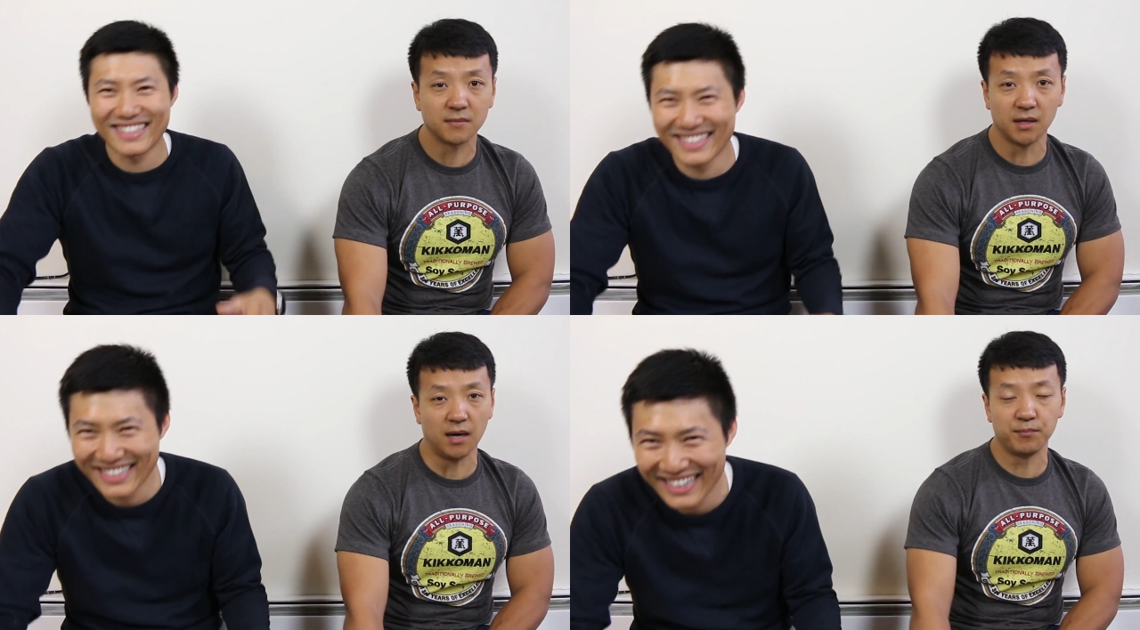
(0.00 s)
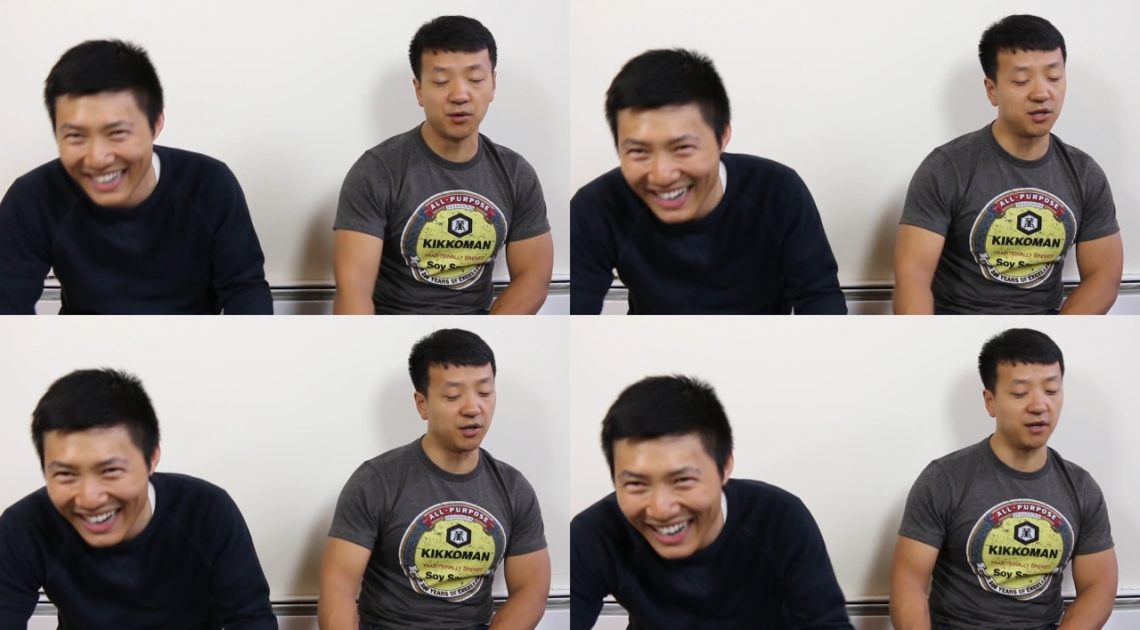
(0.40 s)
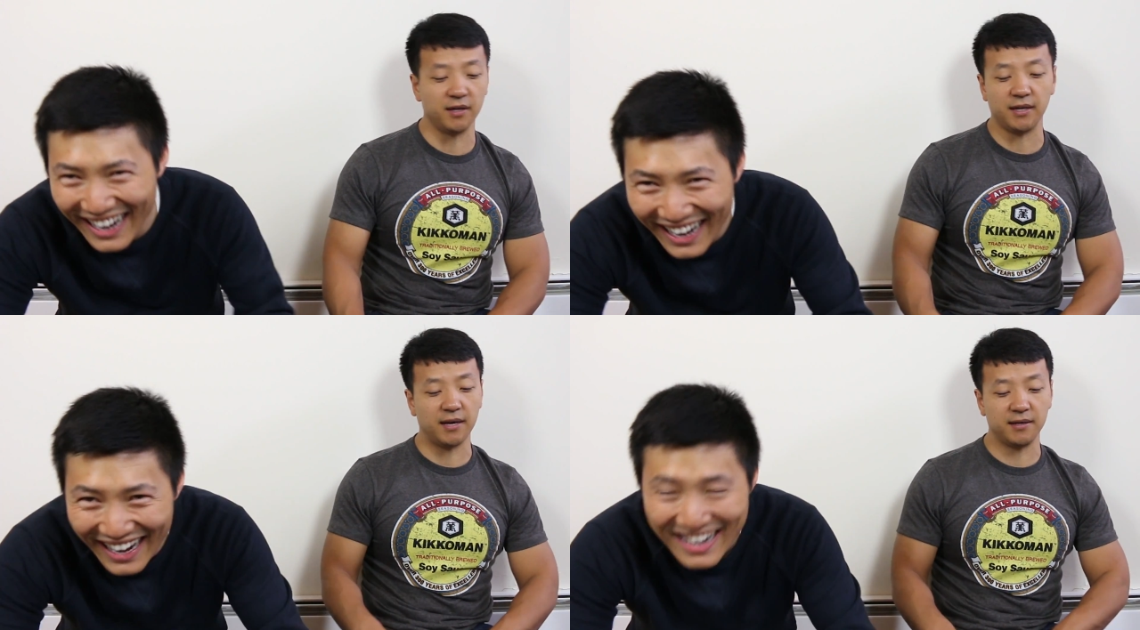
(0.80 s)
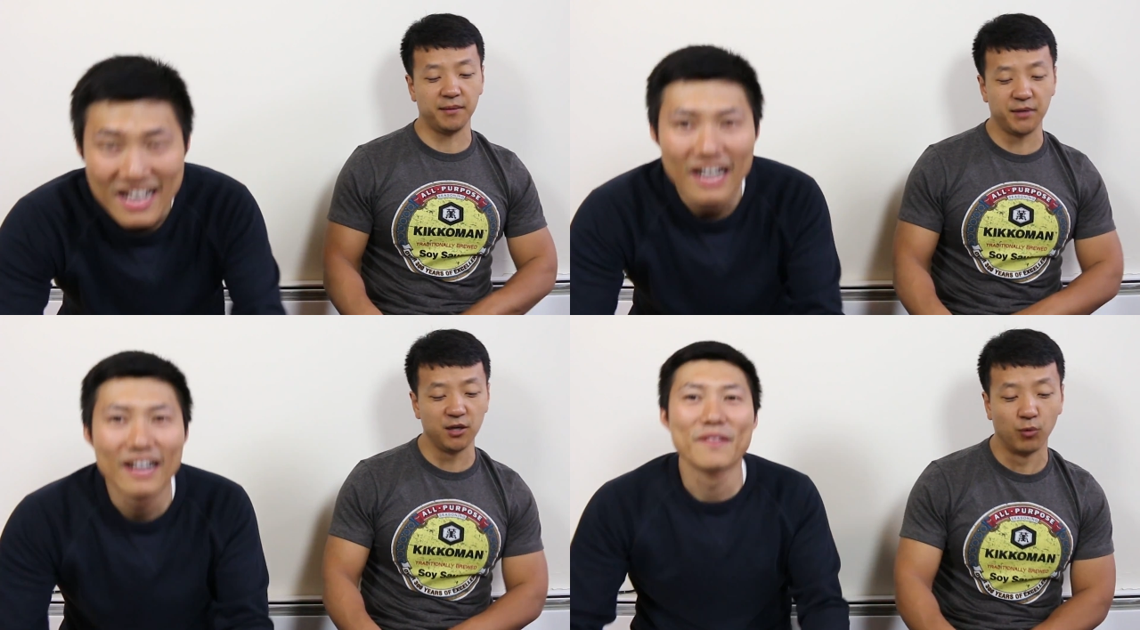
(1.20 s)
Speaker 1: Yeah, I'm pretty sure you're gonna die.
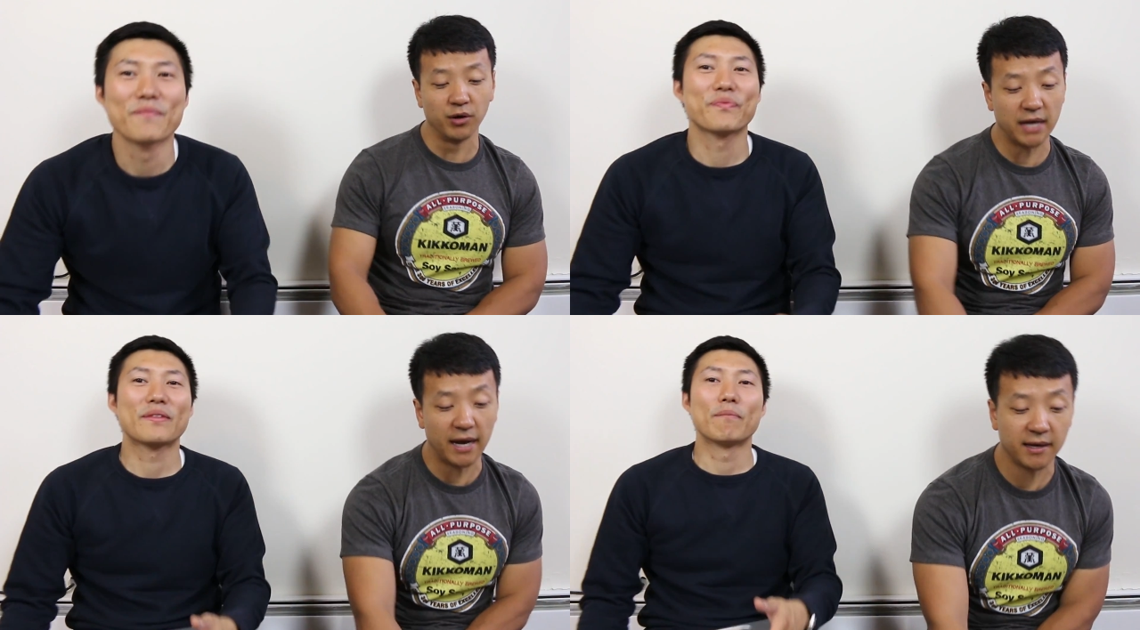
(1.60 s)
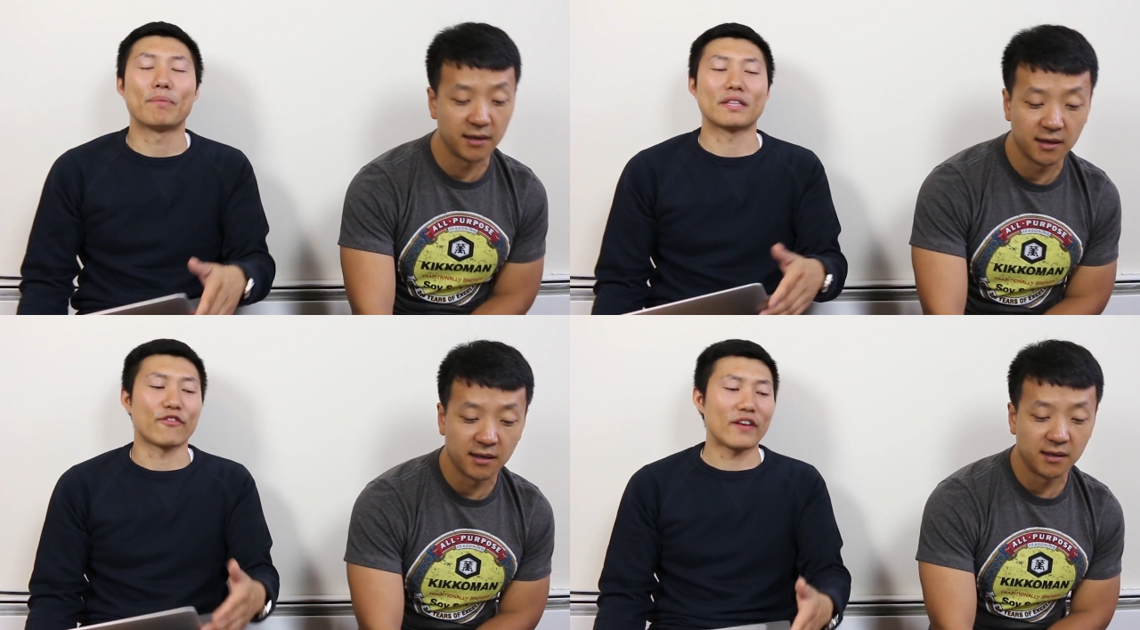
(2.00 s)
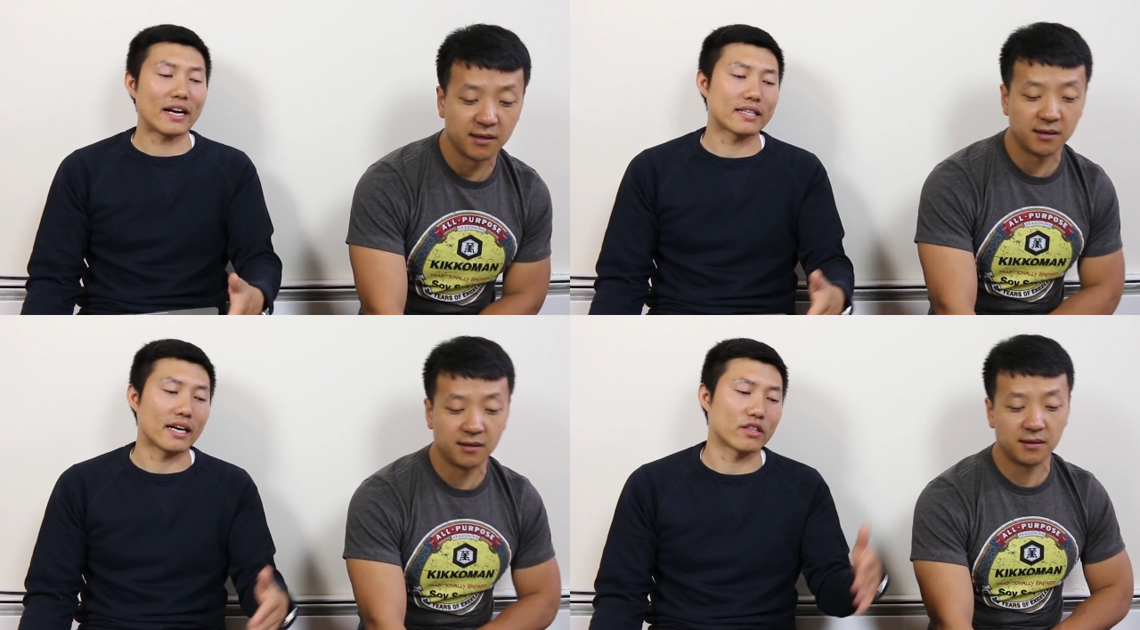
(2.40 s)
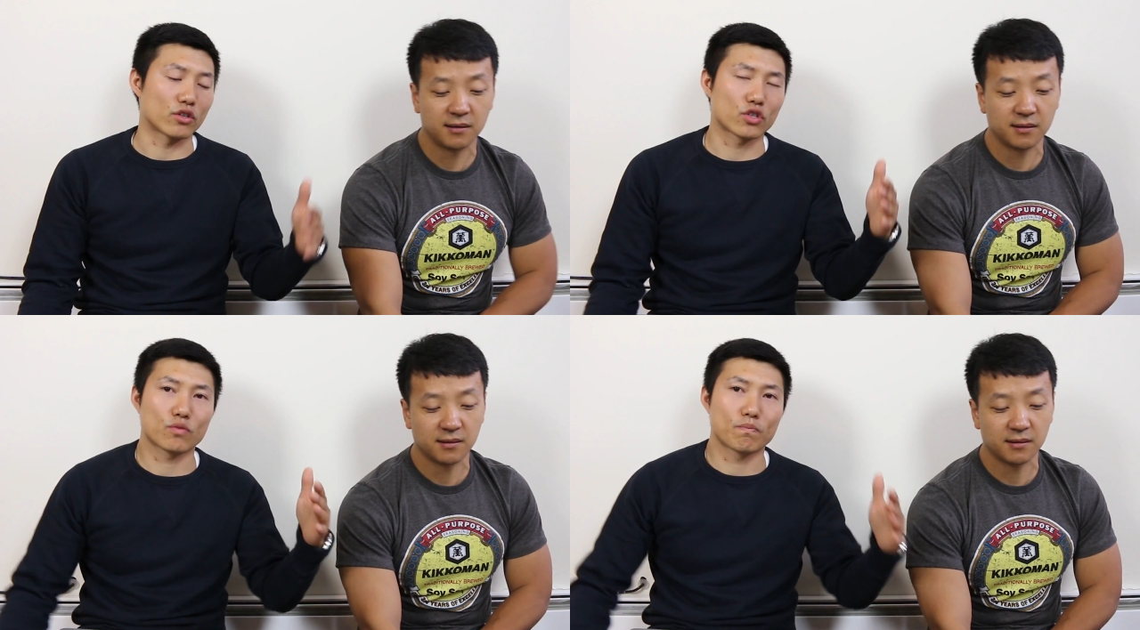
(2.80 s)
I mean, you will die. But the fact that they're